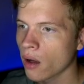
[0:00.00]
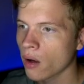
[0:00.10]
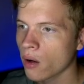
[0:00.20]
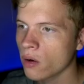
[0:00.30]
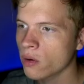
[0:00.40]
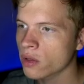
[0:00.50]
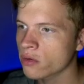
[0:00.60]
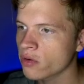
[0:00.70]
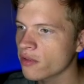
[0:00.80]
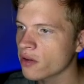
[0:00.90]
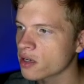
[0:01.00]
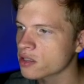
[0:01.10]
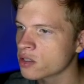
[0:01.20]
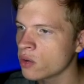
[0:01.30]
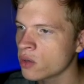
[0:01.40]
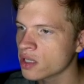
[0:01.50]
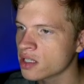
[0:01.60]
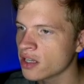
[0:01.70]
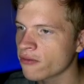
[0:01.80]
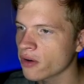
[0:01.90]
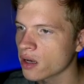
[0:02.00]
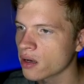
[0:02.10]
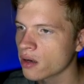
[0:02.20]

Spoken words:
Oh, the graveyard is totally different.